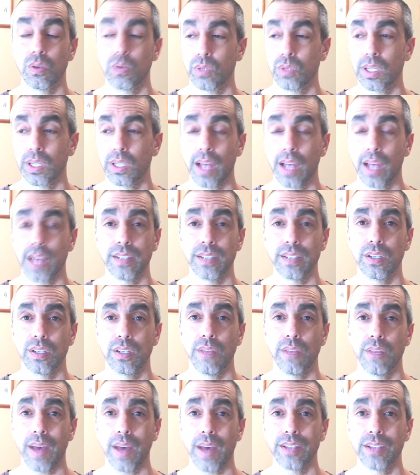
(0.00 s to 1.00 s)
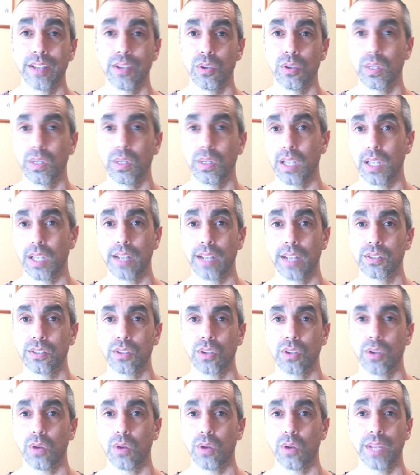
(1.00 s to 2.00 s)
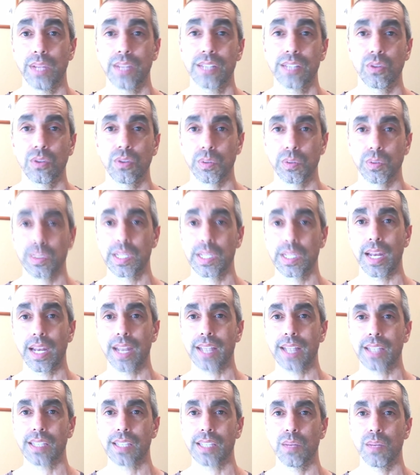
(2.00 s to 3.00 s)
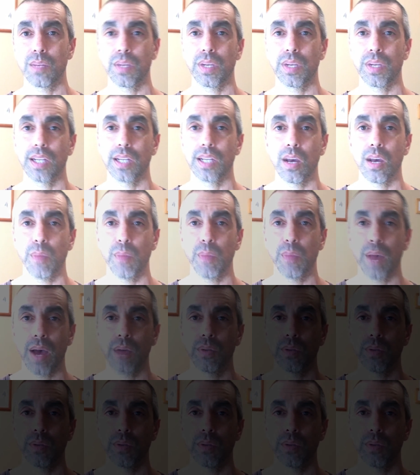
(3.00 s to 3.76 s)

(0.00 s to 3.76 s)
Well, then if I do it, then that's the only reason I'd ask anybody to help out